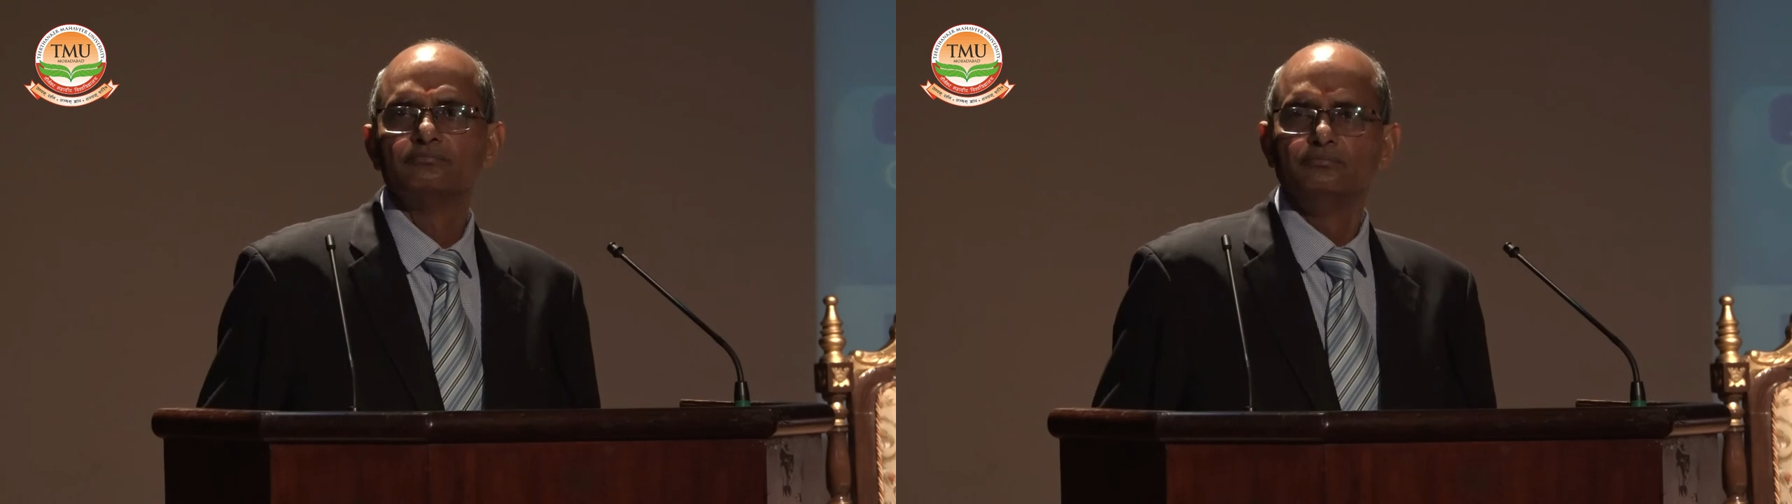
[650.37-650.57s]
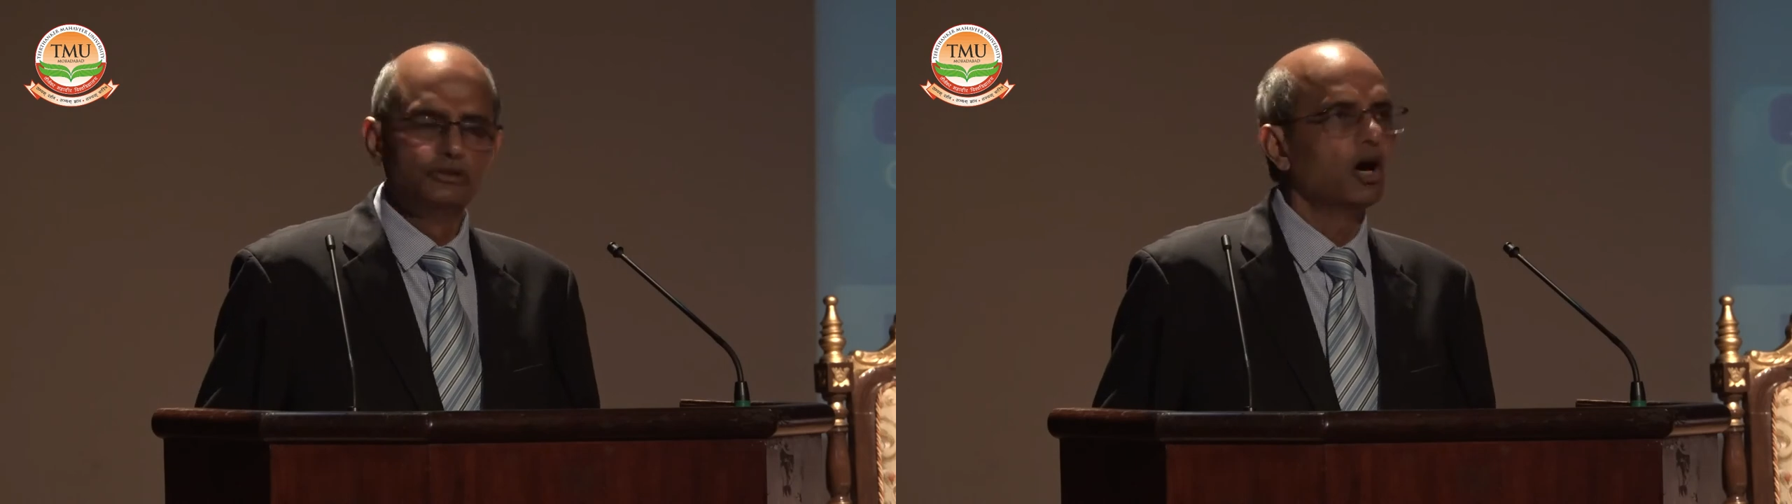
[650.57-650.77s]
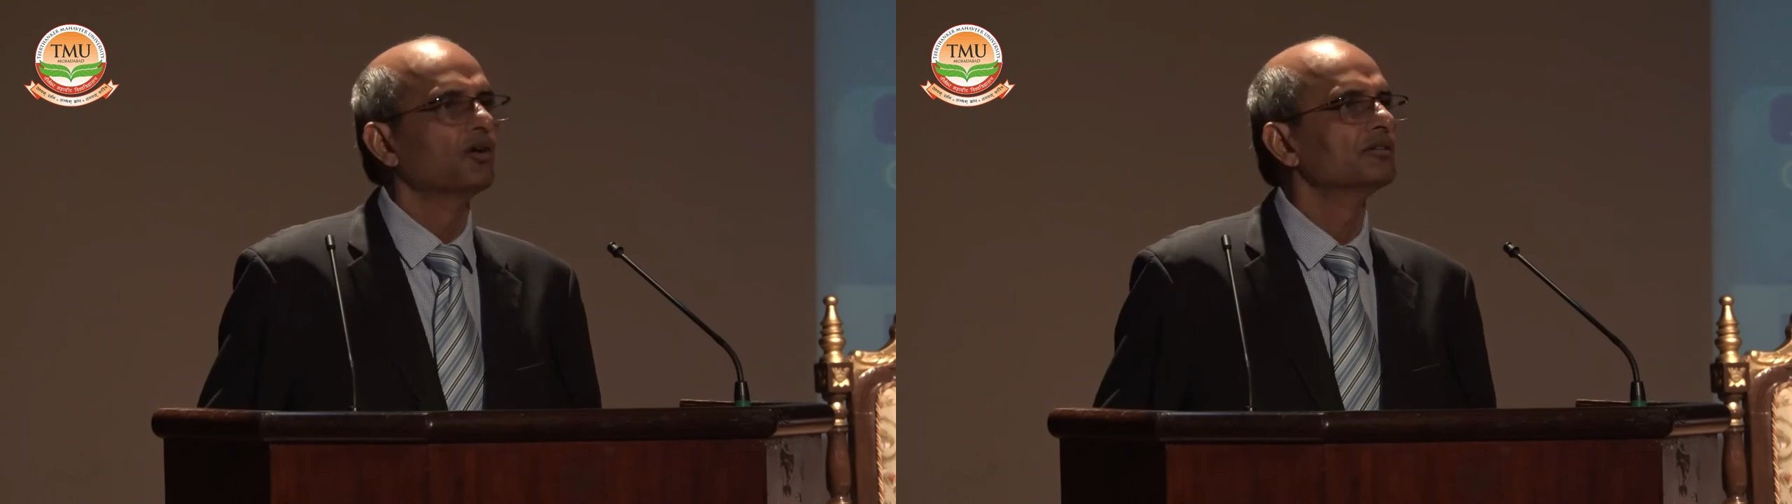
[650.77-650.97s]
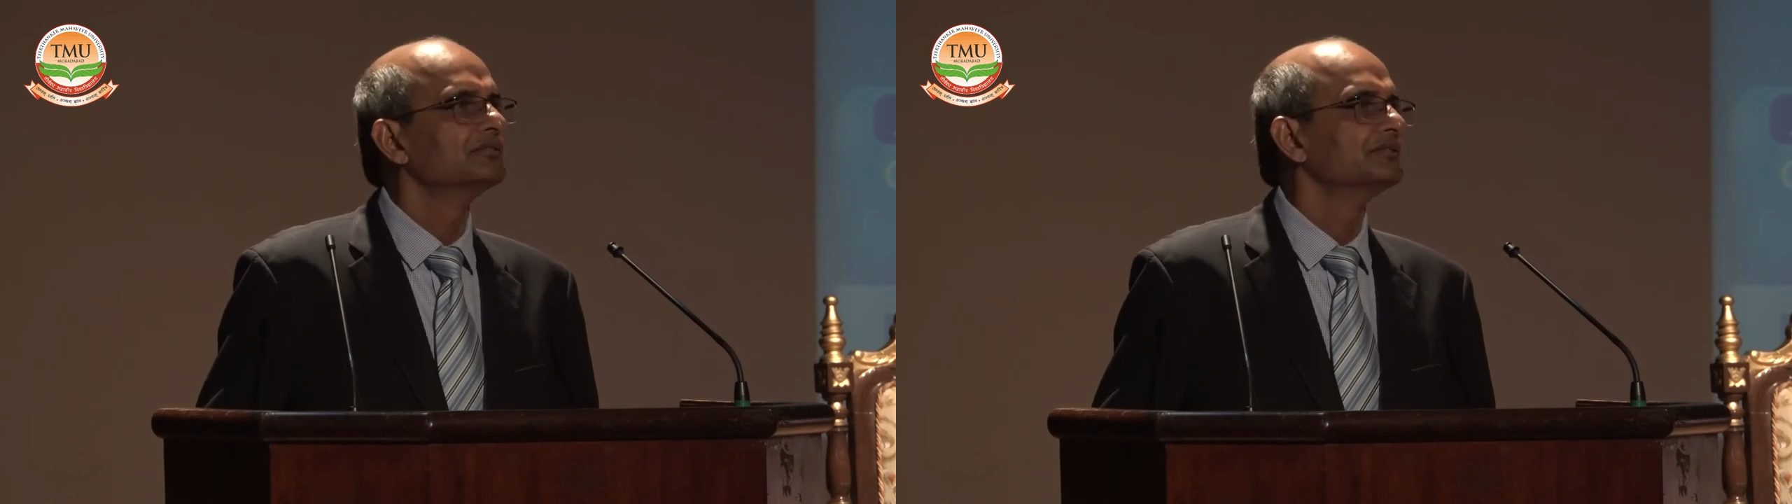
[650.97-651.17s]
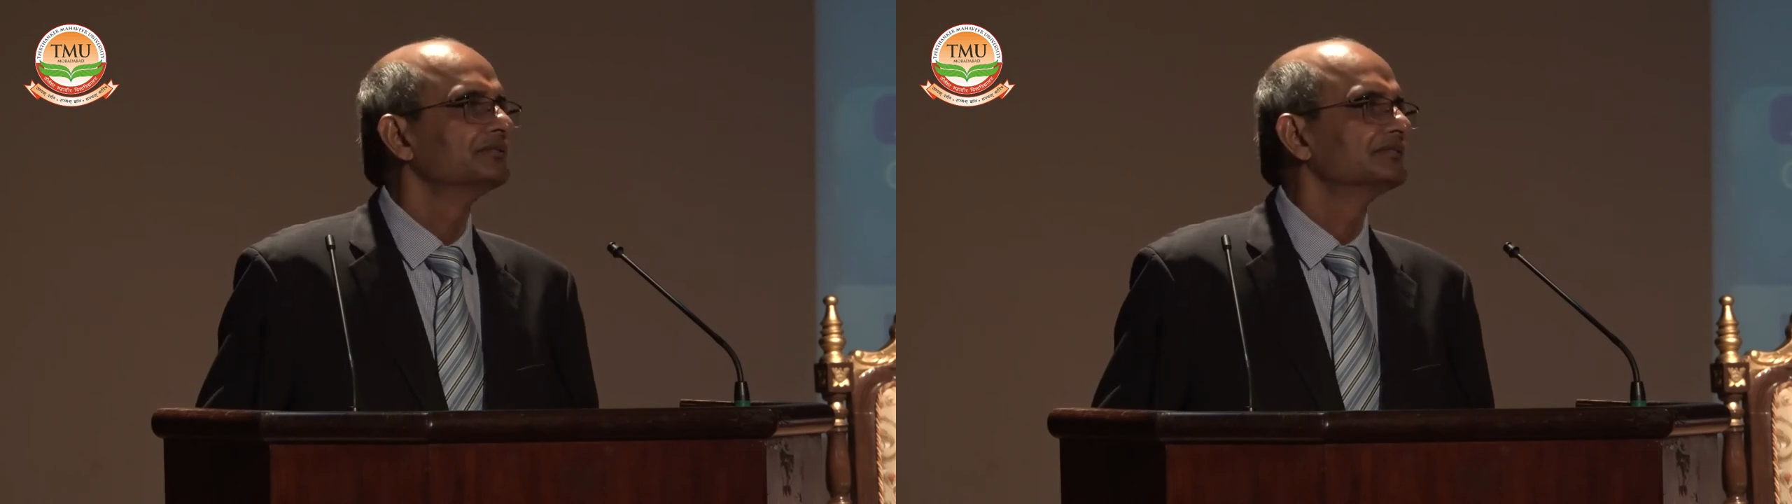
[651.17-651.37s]

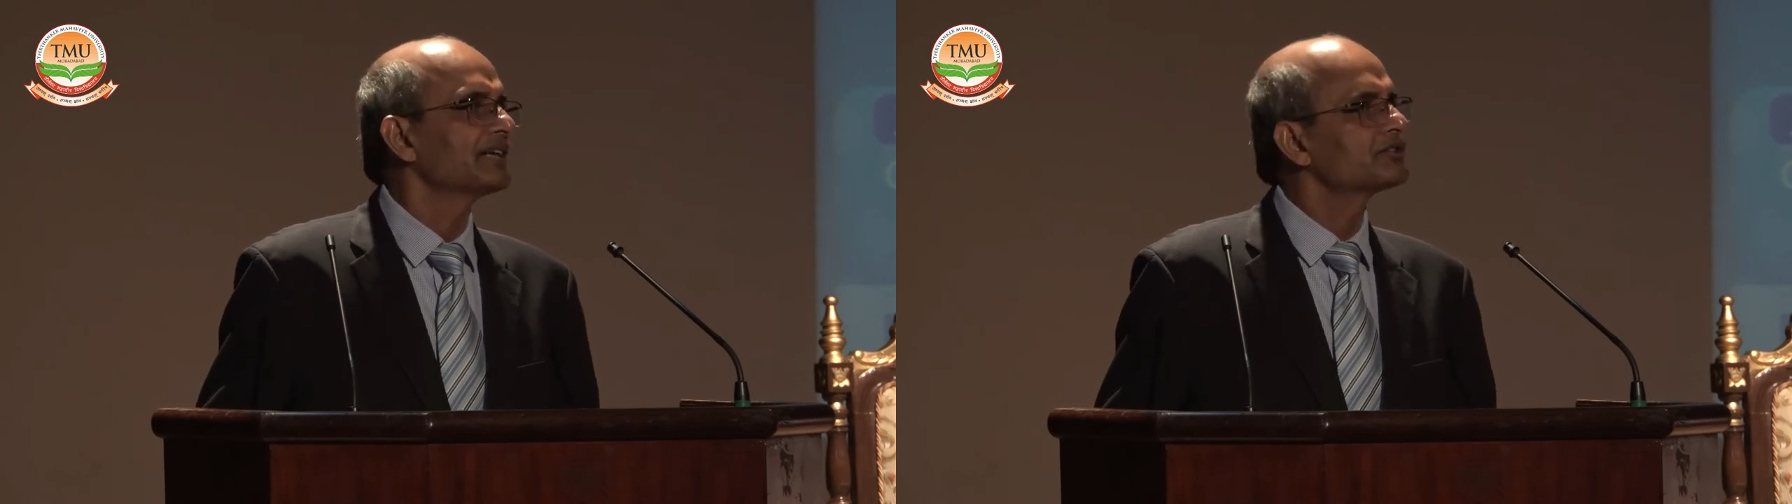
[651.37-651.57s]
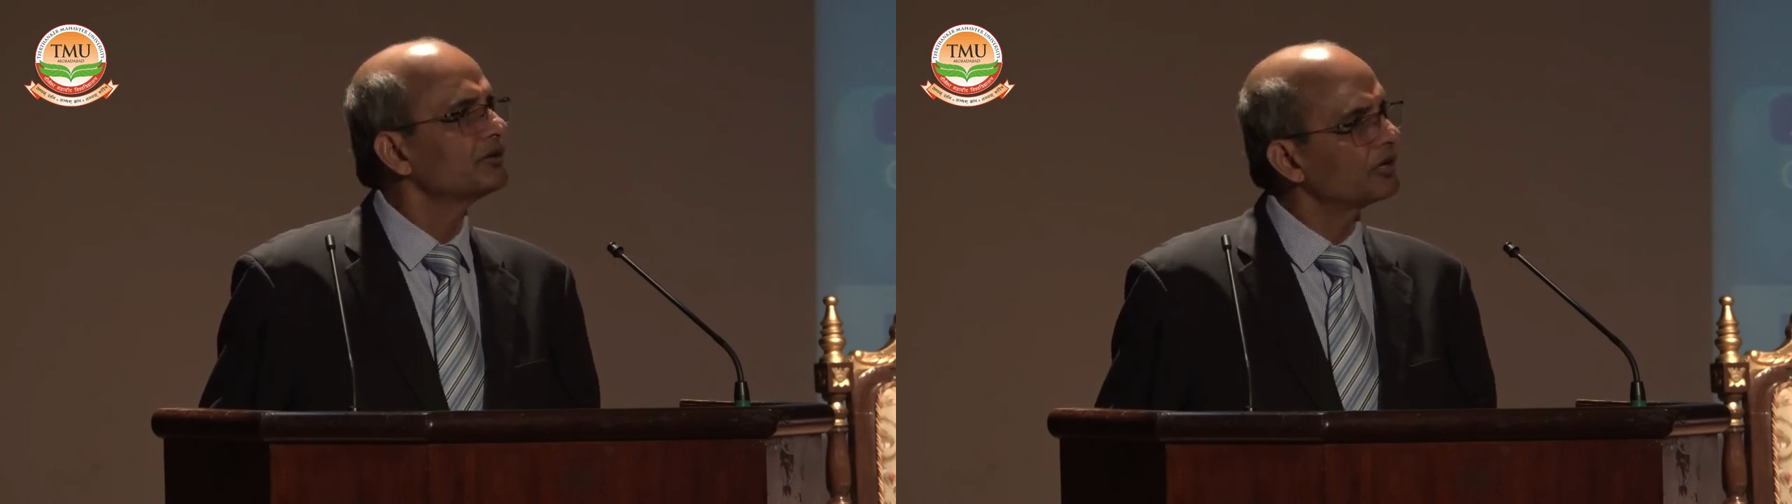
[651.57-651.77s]
No, that's